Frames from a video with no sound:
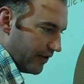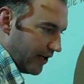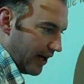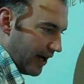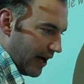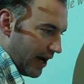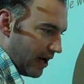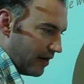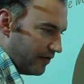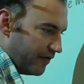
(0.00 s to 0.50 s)
if I
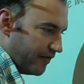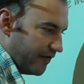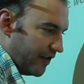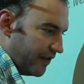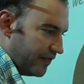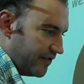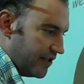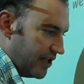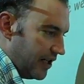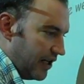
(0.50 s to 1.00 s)
add
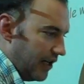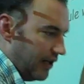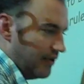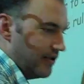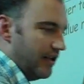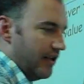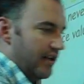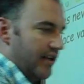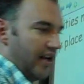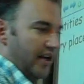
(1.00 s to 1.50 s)
15
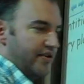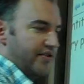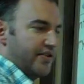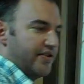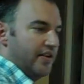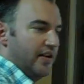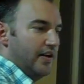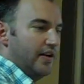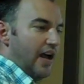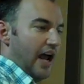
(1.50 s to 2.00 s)
to
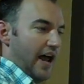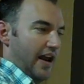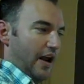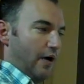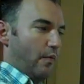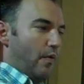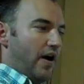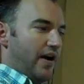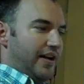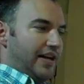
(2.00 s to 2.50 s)
this, and
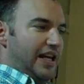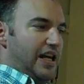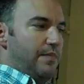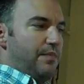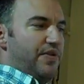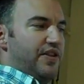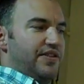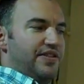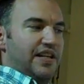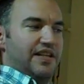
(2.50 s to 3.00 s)
I want to
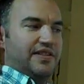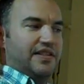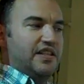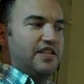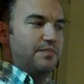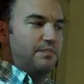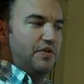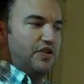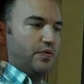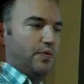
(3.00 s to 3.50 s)
keep the
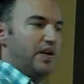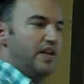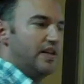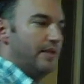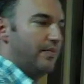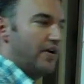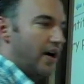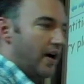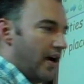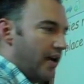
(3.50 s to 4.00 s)
distance between
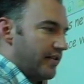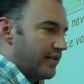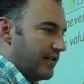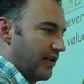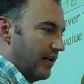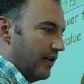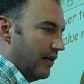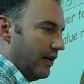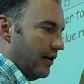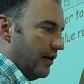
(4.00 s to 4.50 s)
them
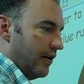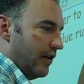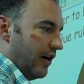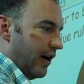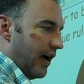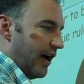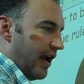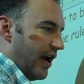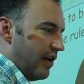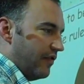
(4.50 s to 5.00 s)
constant,
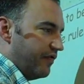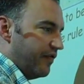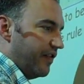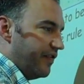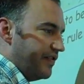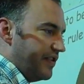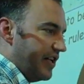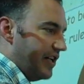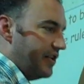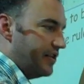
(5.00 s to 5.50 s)
I add
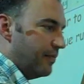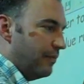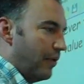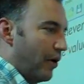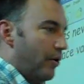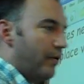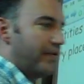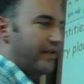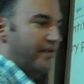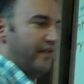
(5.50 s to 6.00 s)
15 to
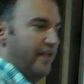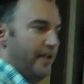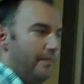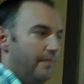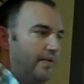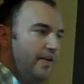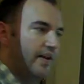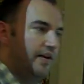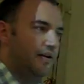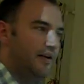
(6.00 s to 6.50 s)
both of them.
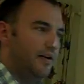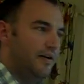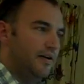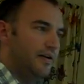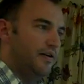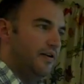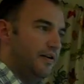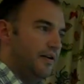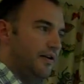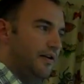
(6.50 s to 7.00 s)

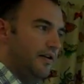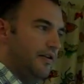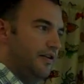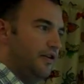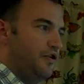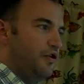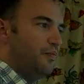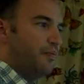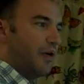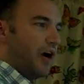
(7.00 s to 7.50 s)

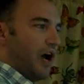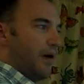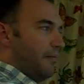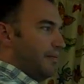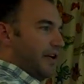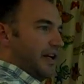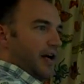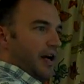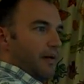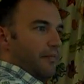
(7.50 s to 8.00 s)
The new problem
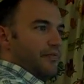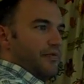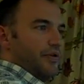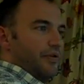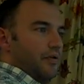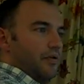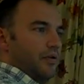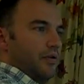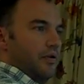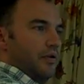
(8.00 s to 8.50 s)

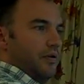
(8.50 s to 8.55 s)
becomes